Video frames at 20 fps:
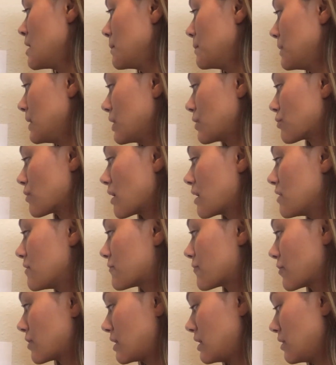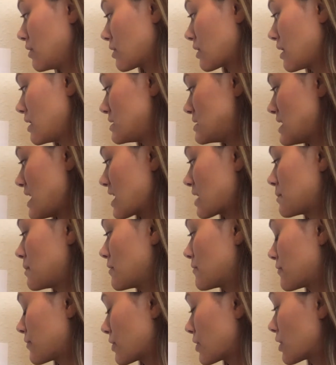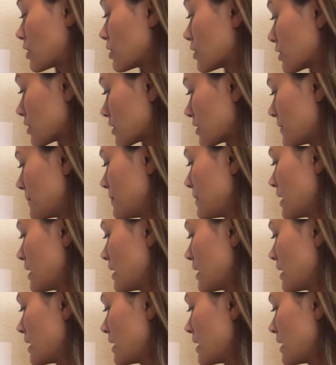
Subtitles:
being ready for heel contact. But for her